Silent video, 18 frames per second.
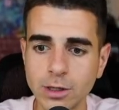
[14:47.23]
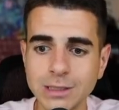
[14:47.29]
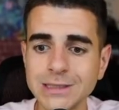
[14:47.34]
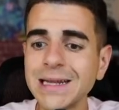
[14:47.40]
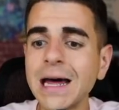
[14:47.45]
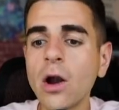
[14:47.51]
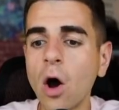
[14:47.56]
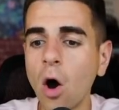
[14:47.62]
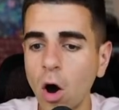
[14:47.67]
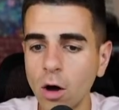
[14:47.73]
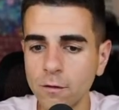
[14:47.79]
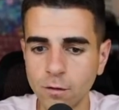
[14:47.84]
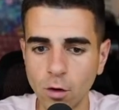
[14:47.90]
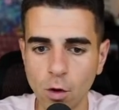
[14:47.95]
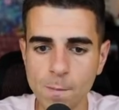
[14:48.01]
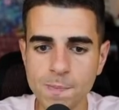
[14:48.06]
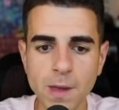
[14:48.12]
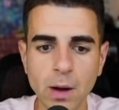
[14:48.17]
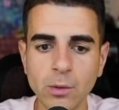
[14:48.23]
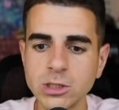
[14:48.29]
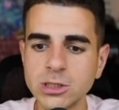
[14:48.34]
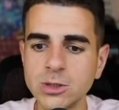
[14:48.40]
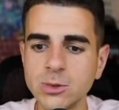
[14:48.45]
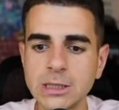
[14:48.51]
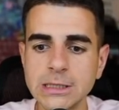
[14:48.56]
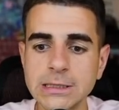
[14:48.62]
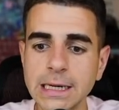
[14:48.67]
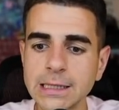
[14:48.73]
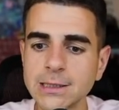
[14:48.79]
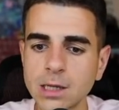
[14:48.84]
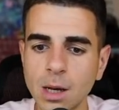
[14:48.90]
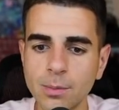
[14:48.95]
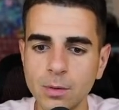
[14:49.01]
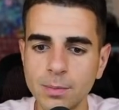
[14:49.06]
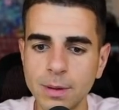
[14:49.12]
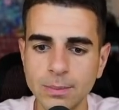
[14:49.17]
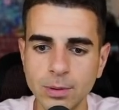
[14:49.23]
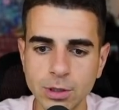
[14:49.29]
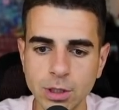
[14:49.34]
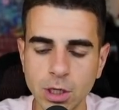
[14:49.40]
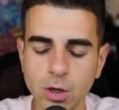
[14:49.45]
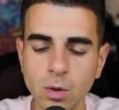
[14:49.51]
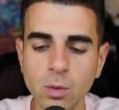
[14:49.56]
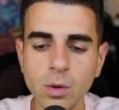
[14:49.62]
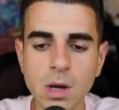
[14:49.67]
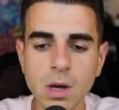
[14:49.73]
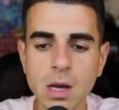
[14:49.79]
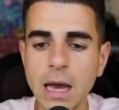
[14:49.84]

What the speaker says: It's not awful. I want to see what these next couple people do.